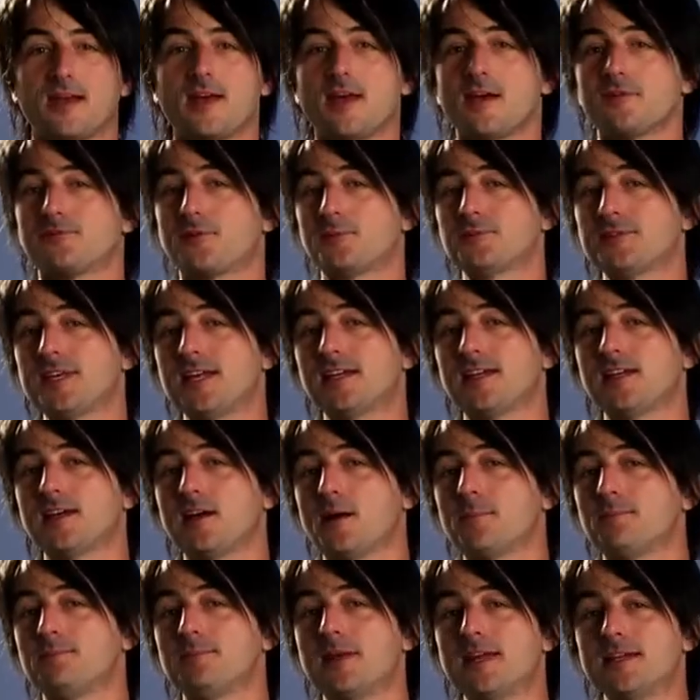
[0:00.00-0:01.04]
From taking
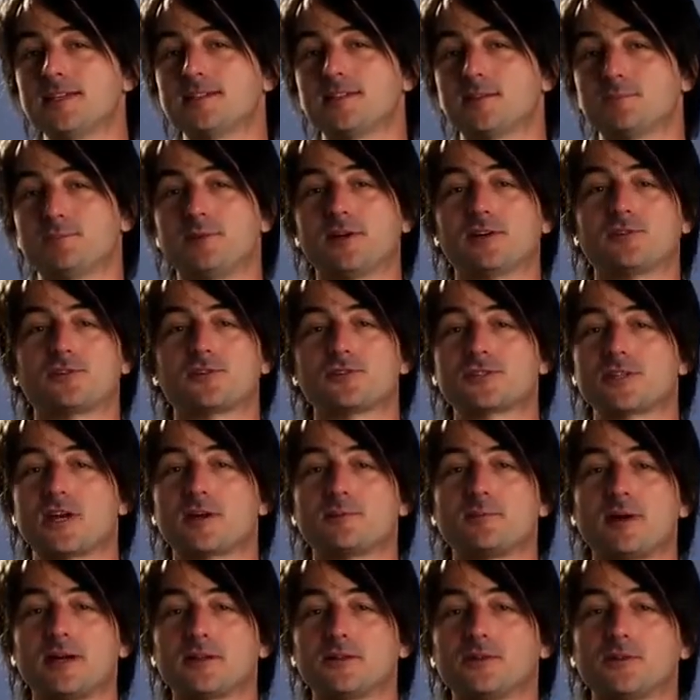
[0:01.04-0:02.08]
amazing pictures on
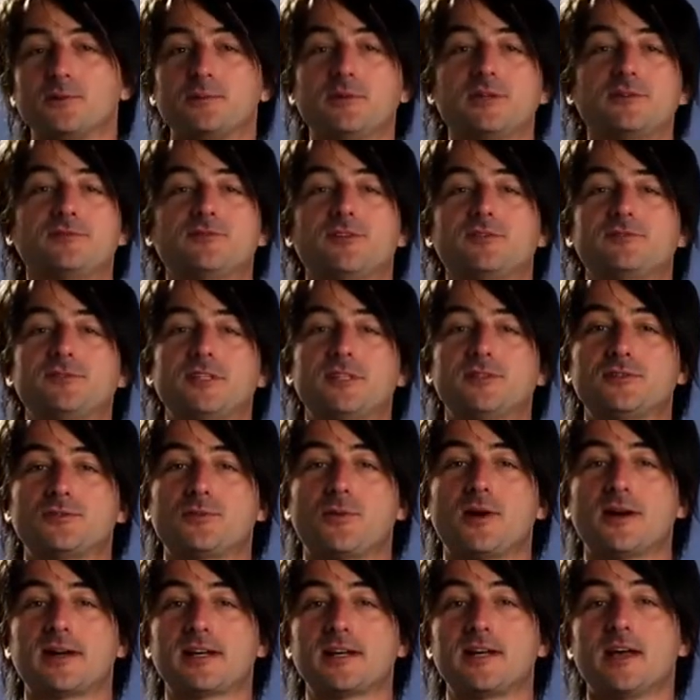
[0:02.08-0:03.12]
my Lumia
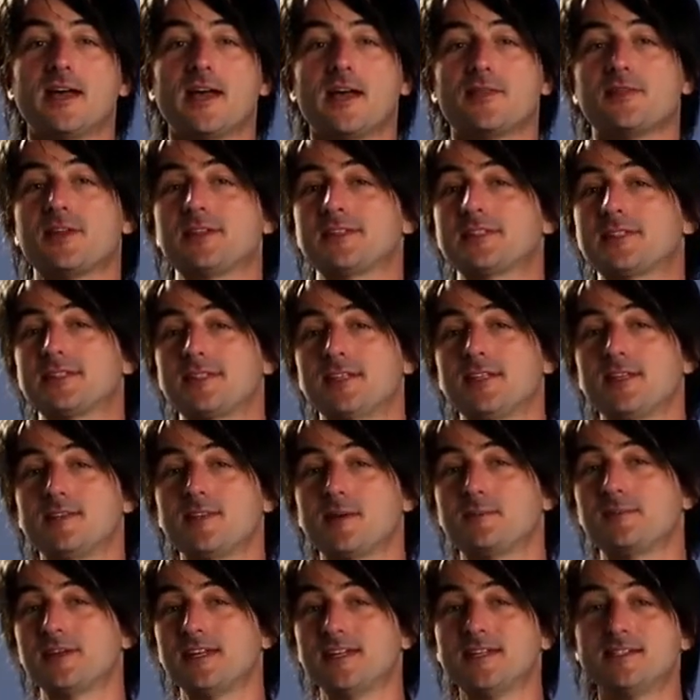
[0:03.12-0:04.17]
1520, then seeing
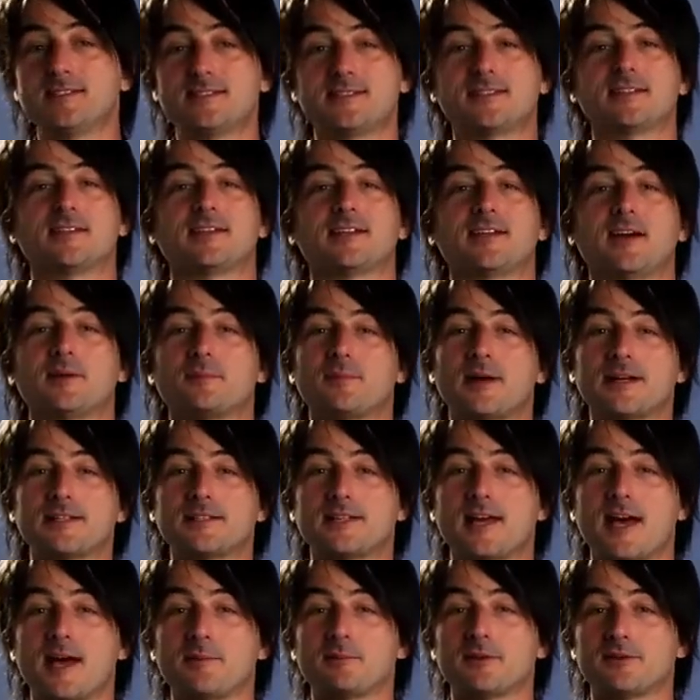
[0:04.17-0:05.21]
them instantly on my
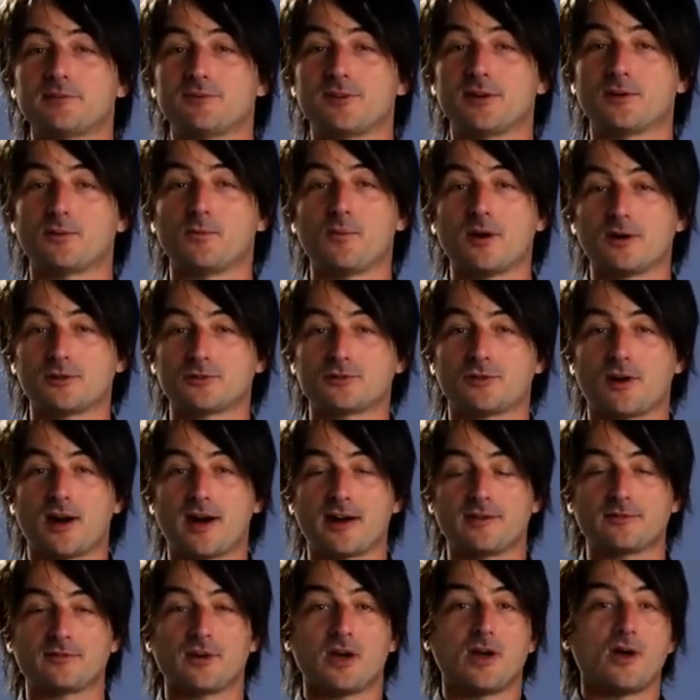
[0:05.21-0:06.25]
tablet via
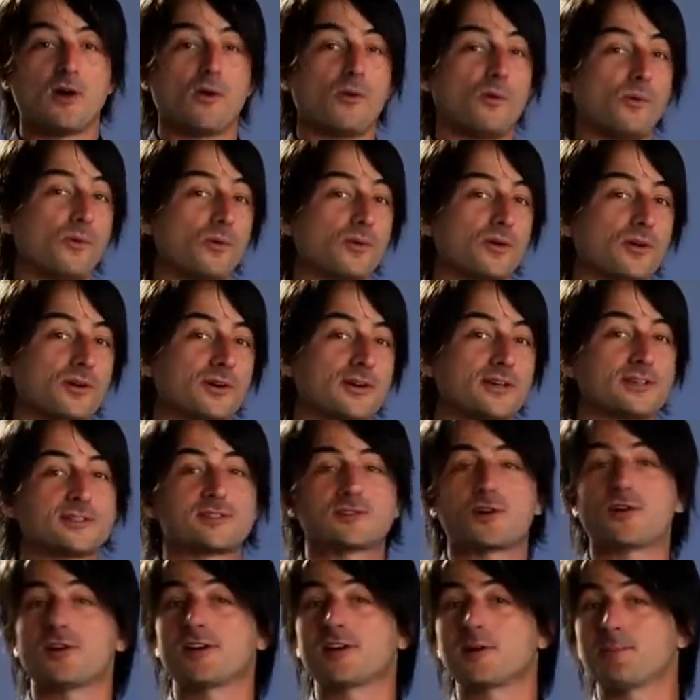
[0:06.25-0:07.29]
OneDrive, or
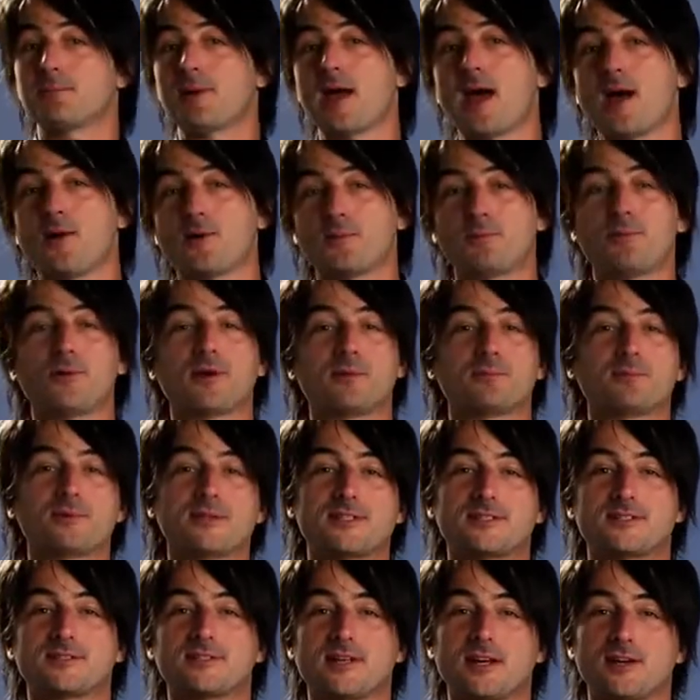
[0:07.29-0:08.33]
starting a PowerPoint
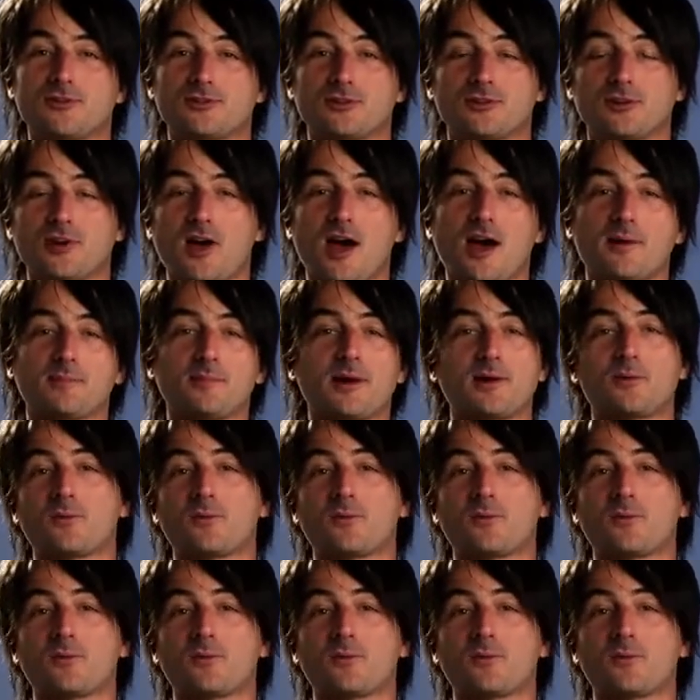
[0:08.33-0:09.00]
presentation on my